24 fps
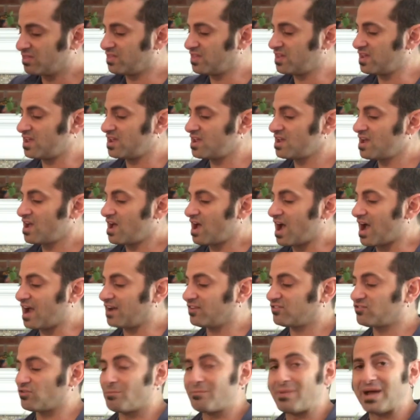The
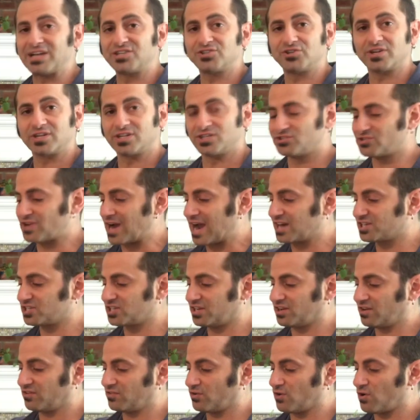isometric
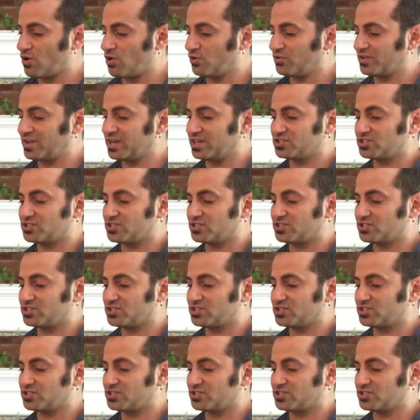contraction is you're holding